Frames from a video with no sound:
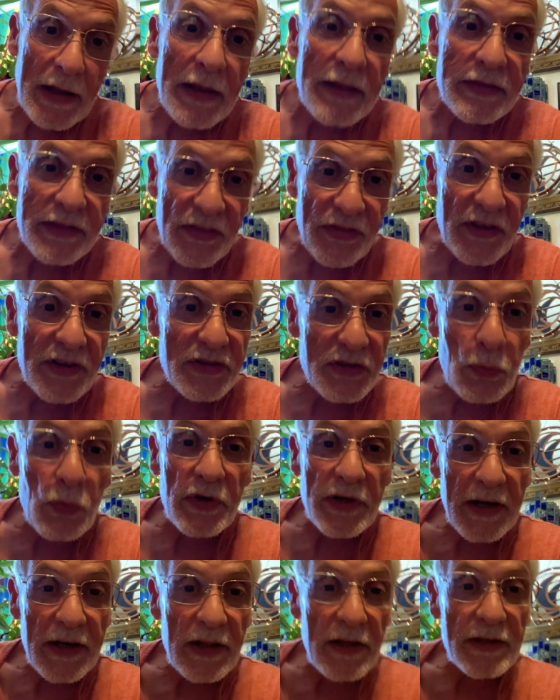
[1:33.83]
that this is
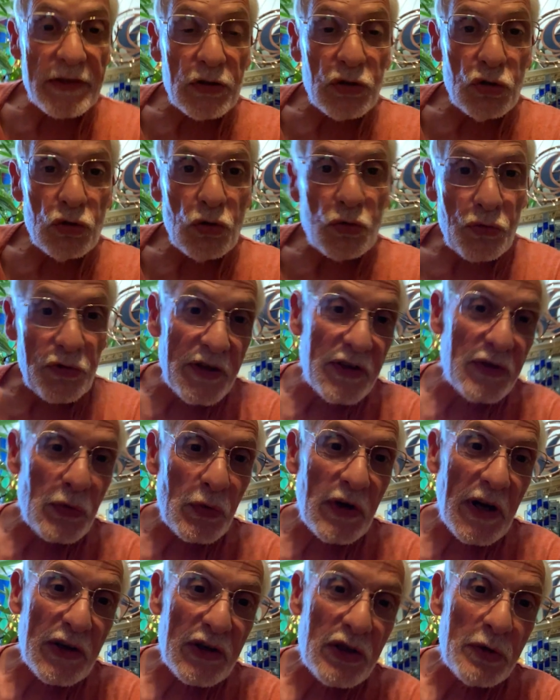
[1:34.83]
what I'd like to do. This is
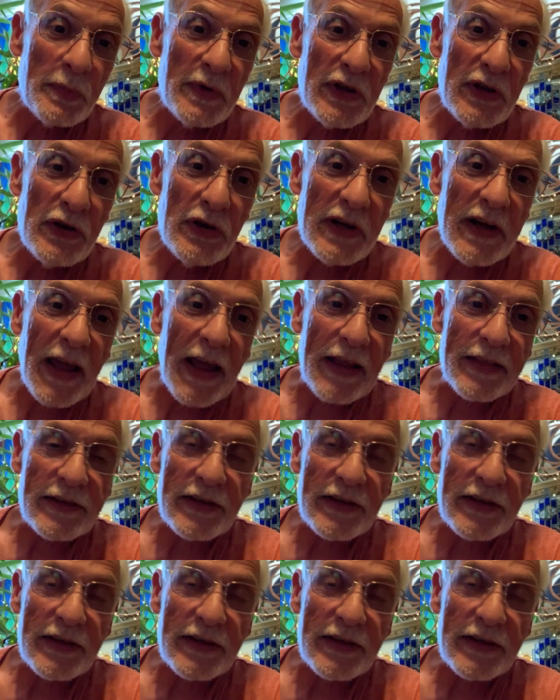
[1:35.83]
what I could be good at.